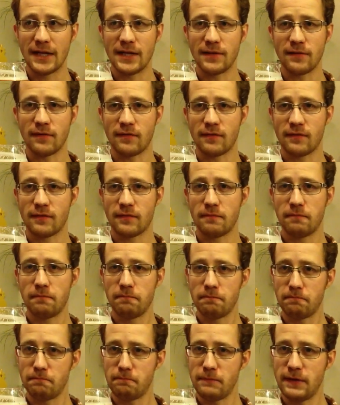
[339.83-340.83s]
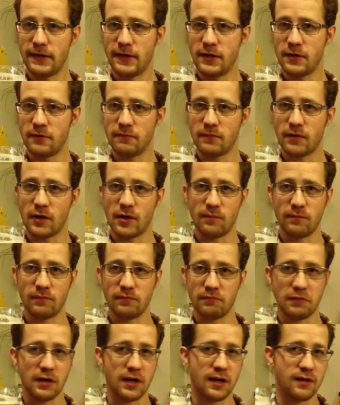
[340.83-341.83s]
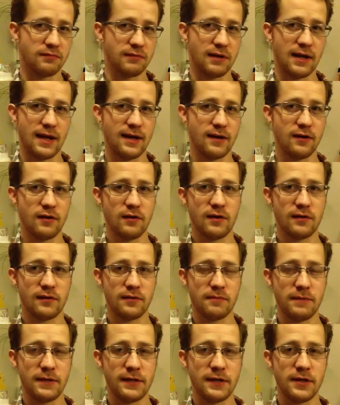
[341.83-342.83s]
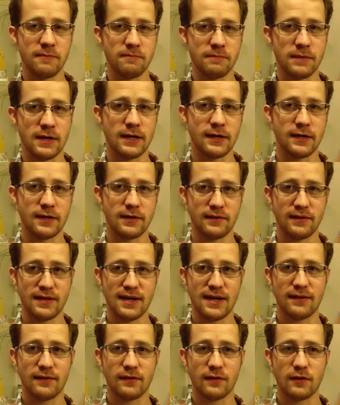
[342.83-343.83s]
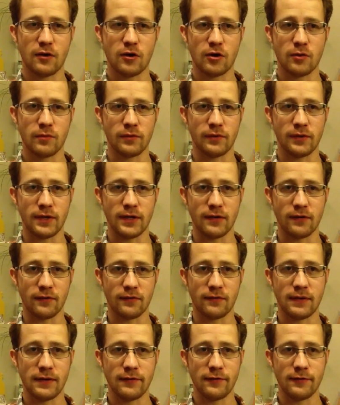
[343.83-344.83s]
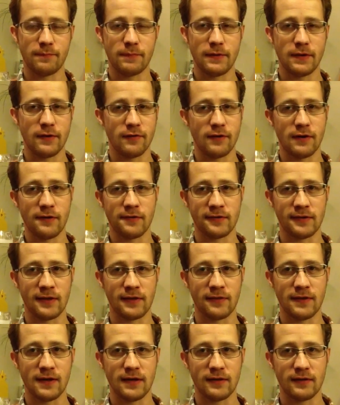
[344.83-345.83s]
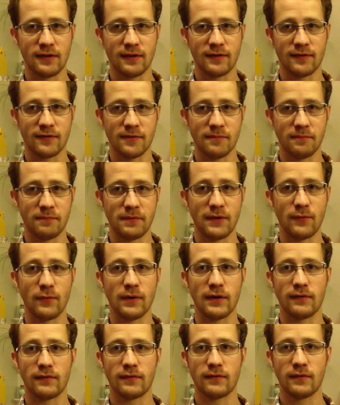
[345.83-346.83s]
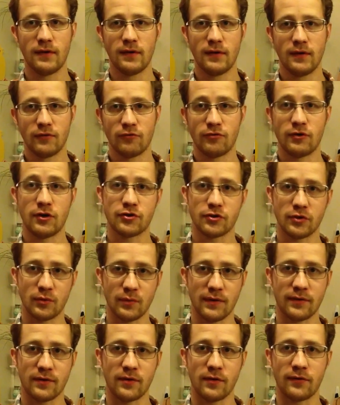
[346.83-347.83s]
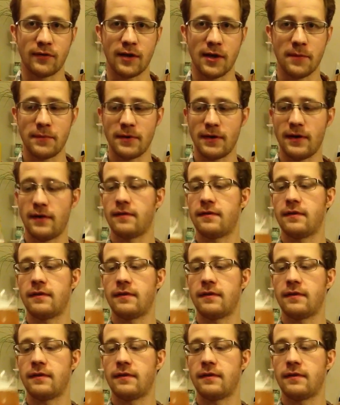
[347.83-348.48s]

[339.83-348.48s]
It's medium, like higher on the medium body, not caramely or syrupy or anything like that, like some big traditional West Coast IPAs.